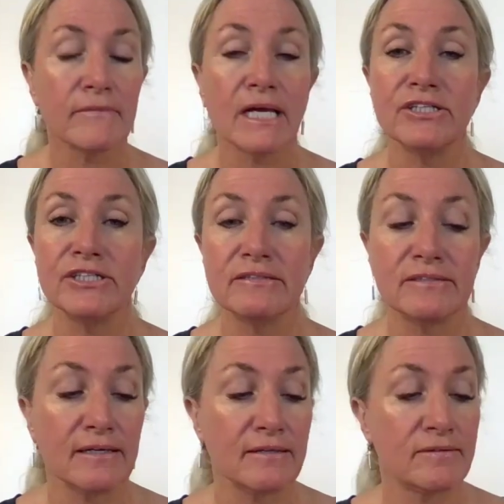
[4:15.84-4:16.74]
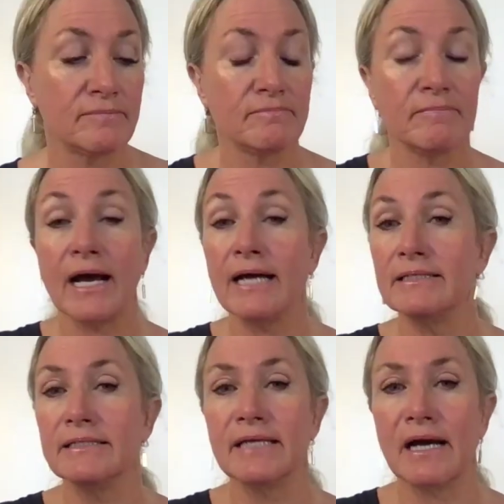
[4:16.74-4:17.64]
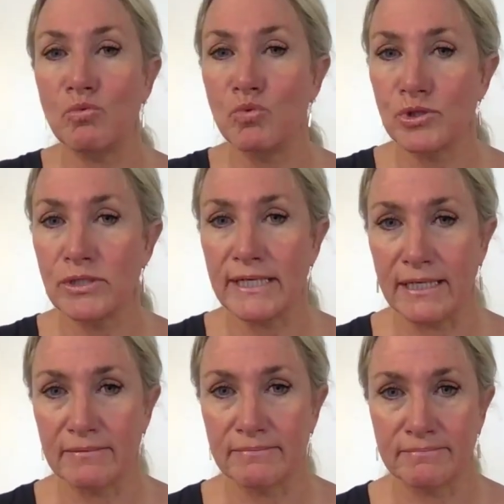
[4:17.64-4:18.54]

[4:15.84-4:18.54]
She says, I did not worry.